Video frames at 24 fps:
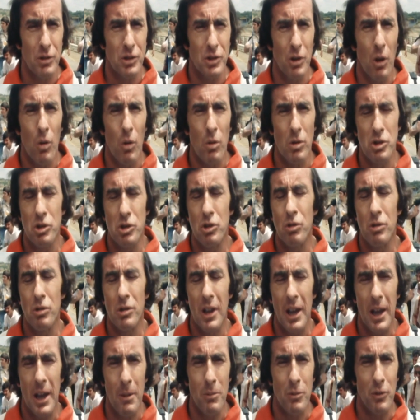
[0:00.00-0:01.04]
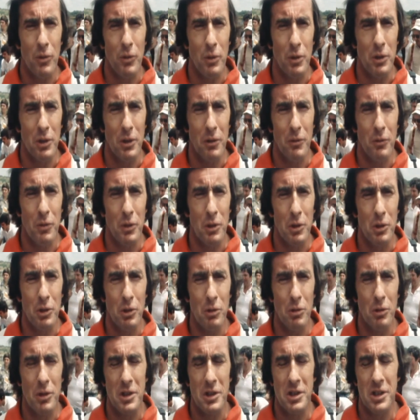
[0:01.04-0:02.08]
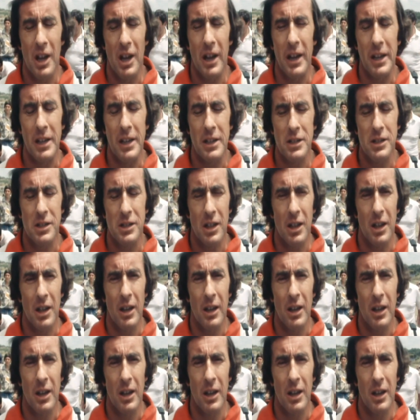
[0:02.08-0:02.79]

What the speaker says: Always new names for new designs.